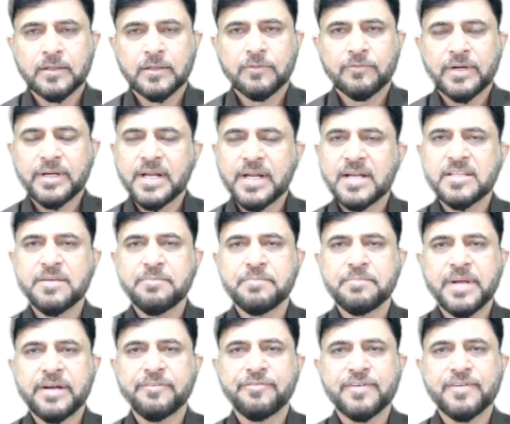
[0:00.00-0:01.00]
What are the
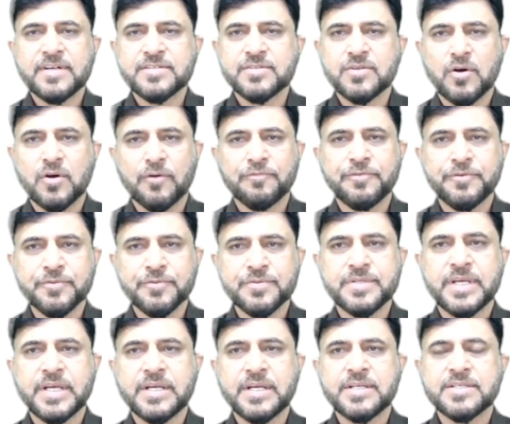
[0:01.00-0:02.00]
benefits of
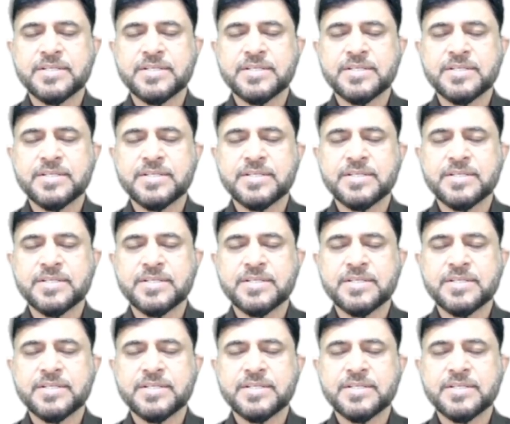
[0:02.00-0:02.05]
using